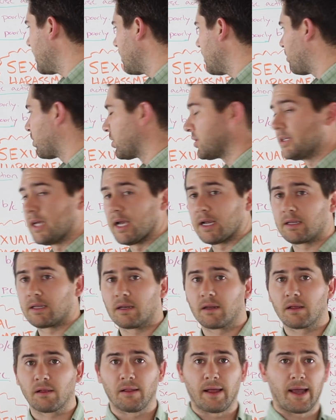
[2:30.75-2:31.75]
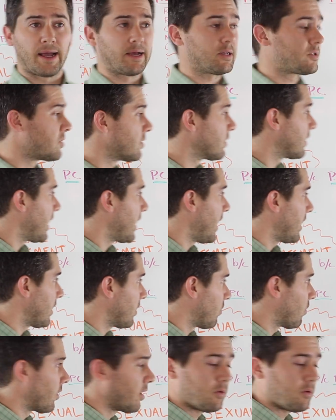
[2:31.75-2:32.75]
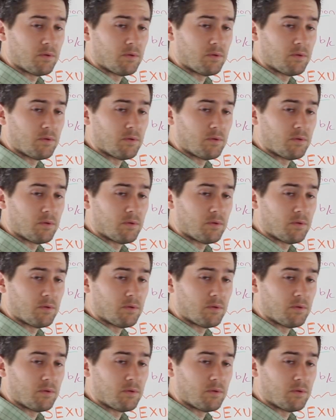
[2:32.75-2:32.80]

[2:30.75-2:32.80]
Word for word: a protected class or category,